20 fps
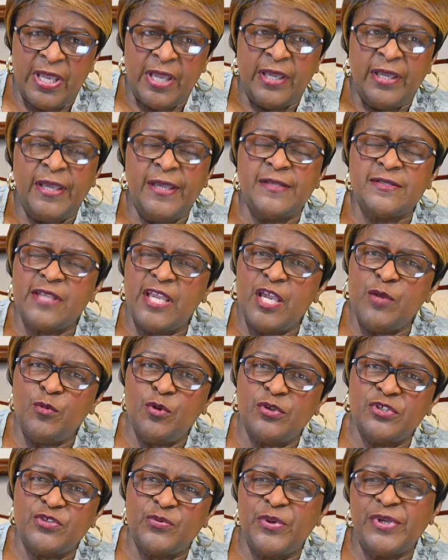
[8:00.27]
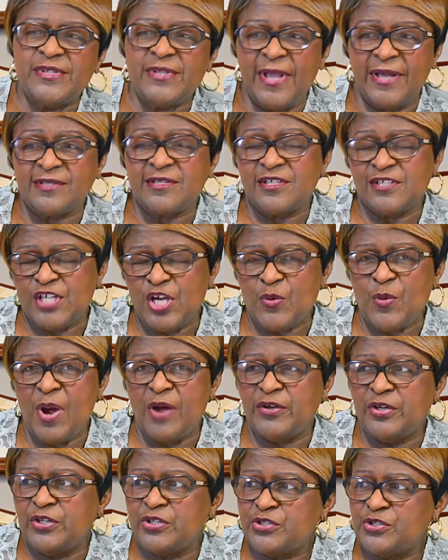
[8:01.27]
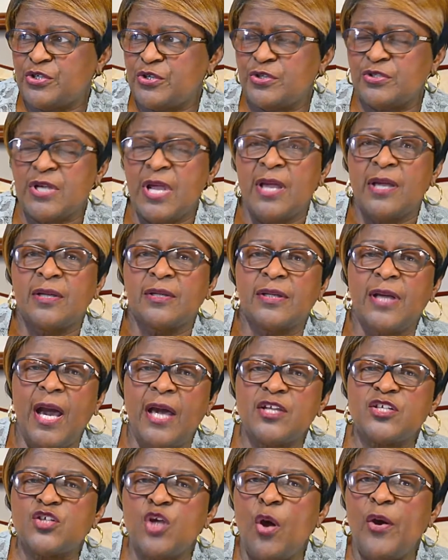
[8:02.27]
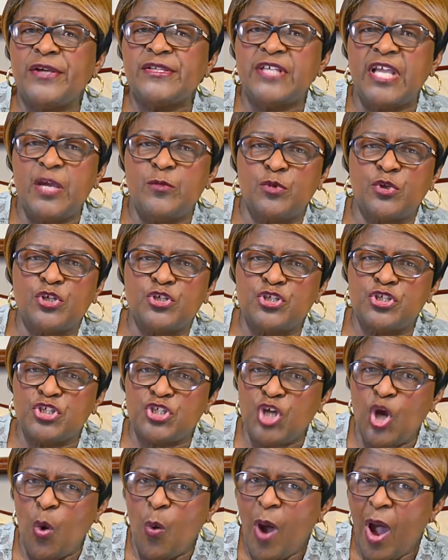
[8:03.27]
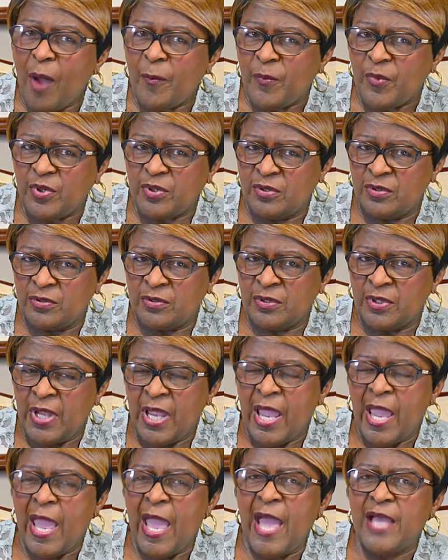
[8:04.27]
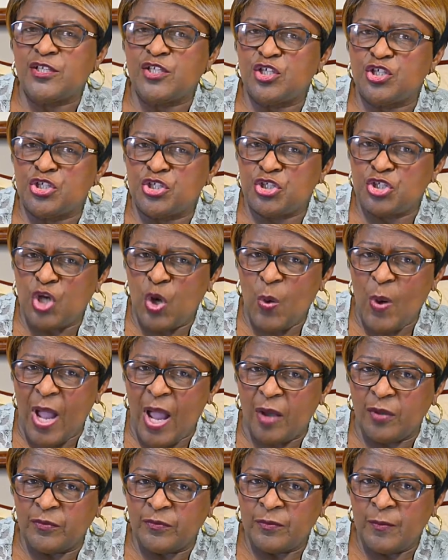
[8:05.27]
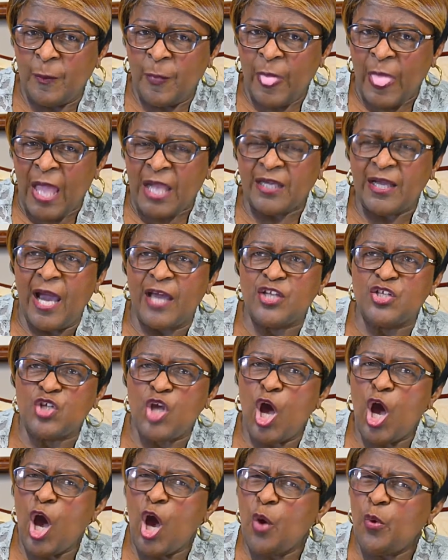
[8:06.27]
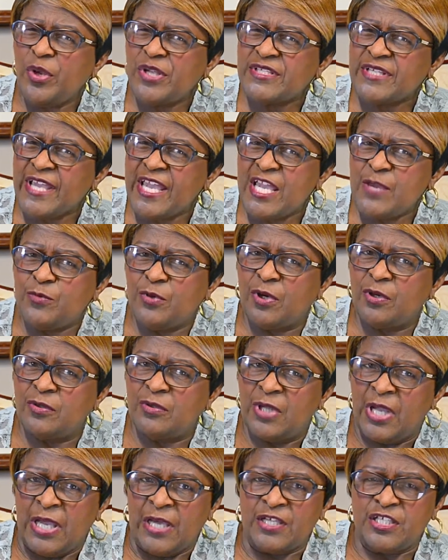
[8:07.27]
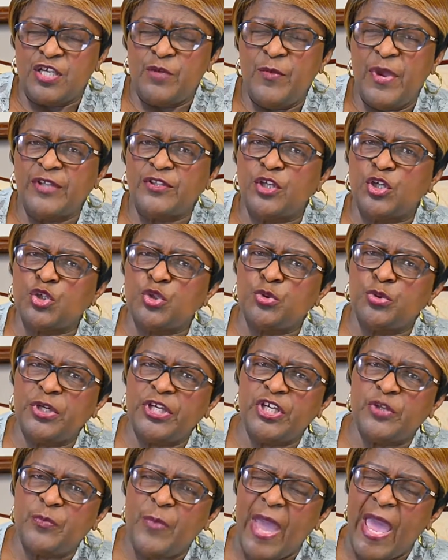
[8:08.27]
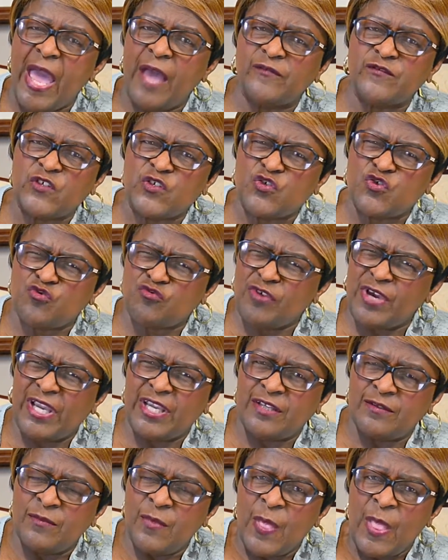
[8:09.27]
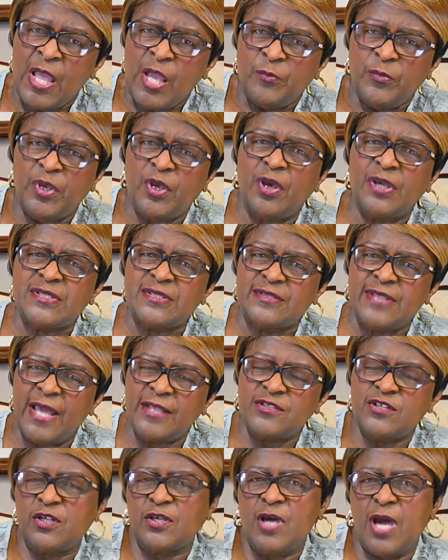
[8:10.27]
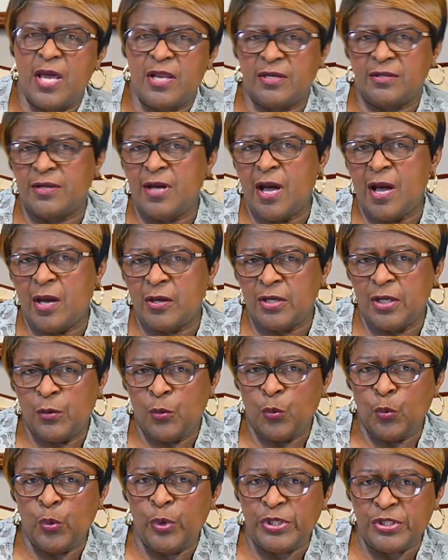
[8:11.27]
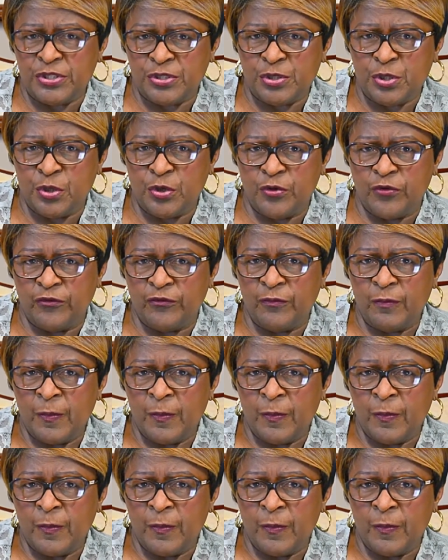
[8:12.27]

He's able, as we like to say around here at church, God is always able to show up and to show out. God is always able to make the crooked path straight, because that's the kind of God we serve.